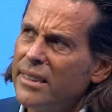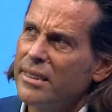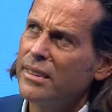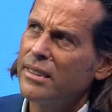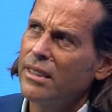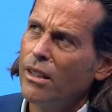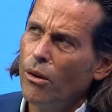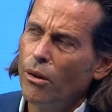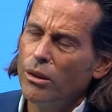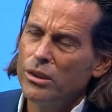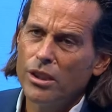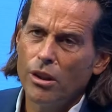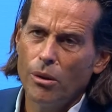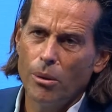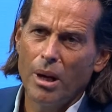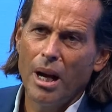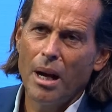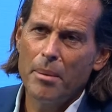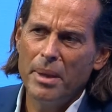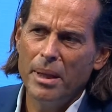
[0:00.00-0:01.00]
So,
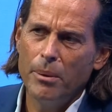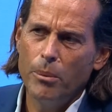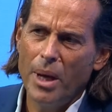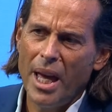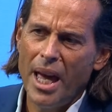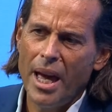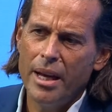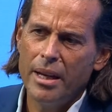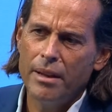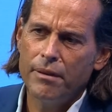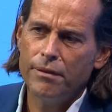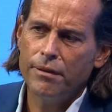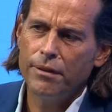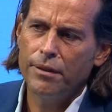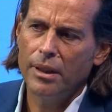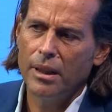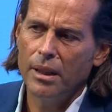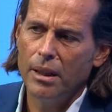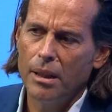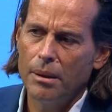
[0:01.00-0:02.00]
so I mean, we have
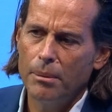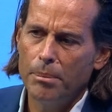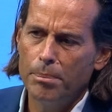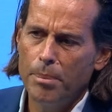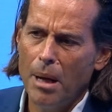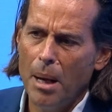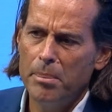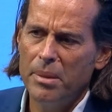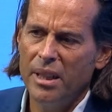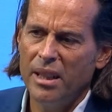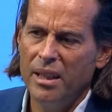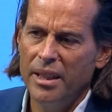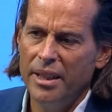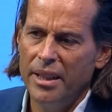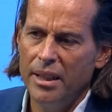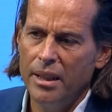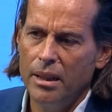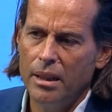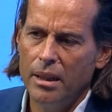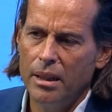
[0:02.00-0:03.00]
uh,
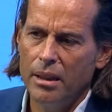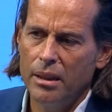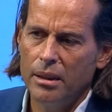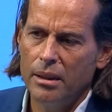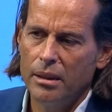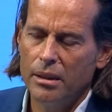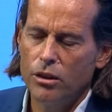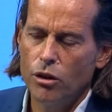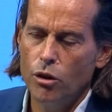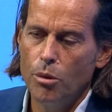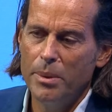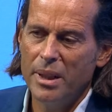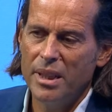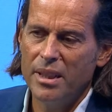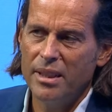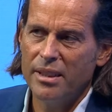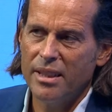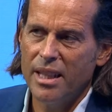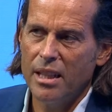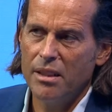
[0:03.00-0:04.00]
publicly uh,
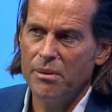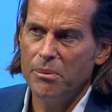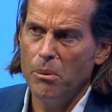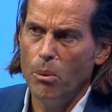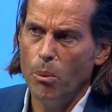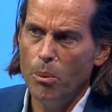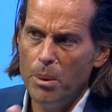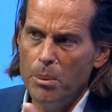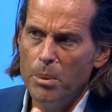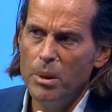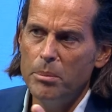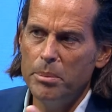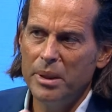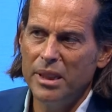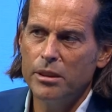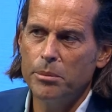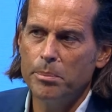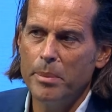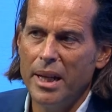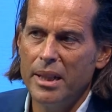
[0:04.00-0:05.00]
committed that we will be
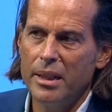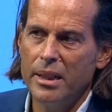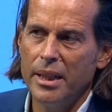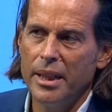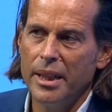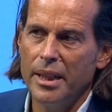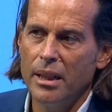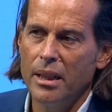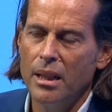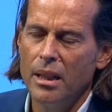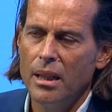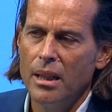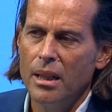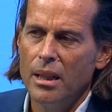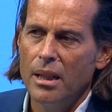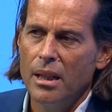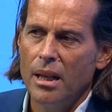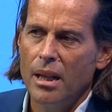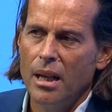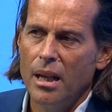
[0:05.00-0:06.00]
spending
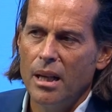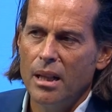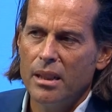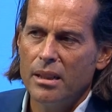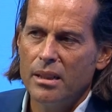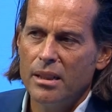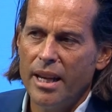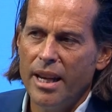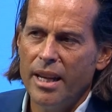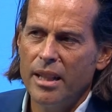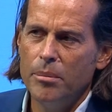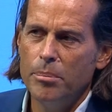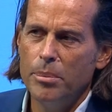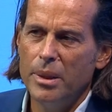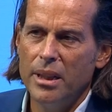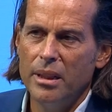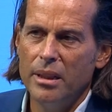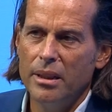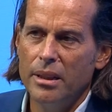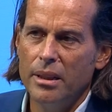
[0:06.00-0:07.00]
uh, 10
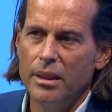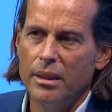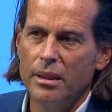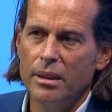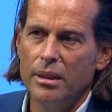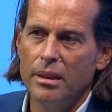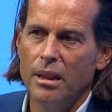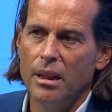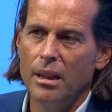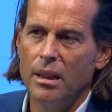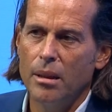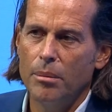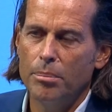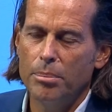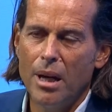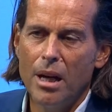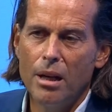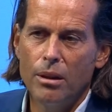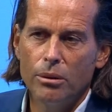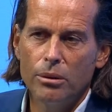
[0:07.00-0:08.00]
billion uh,
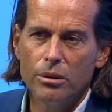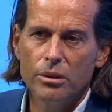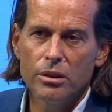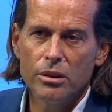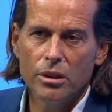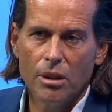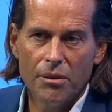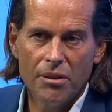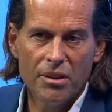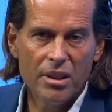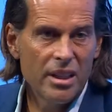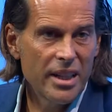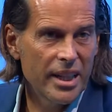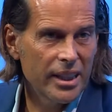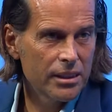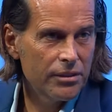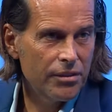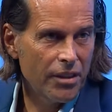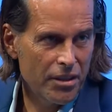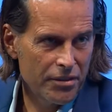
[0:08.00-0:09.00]
pounds over the
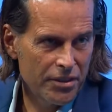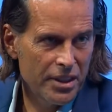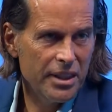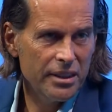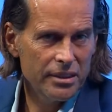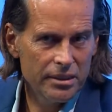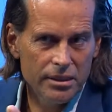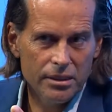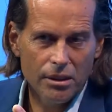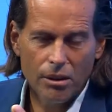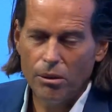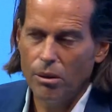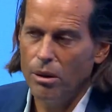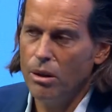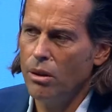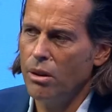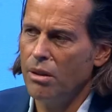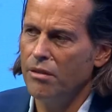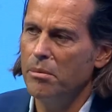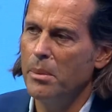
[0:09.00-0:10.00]
next five years, so a
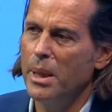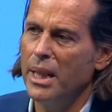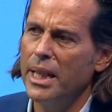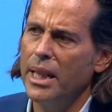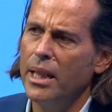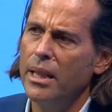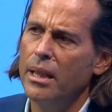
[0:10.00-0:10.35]
lot of money.